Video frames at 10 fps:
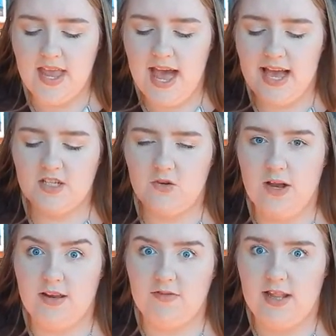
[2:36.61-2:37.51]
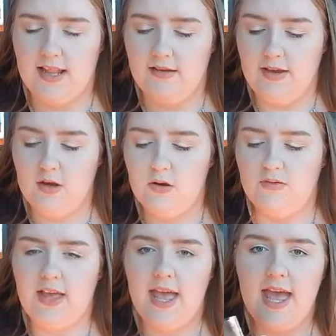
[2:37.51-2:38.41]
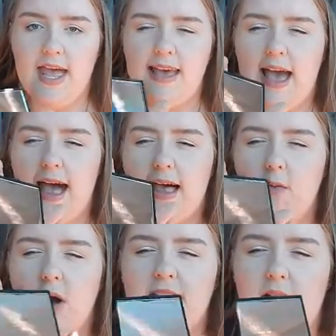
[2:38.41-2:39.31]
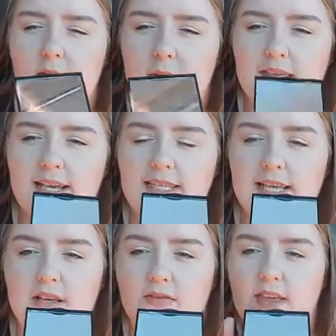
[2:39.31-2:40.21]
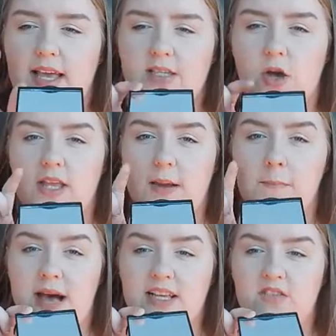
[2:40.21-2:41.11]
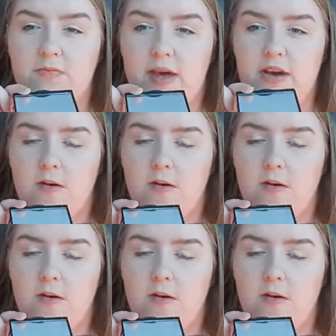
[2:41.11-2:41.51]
I don't know, I really love e.l.f. What I love about this is it's got like a massive mirror,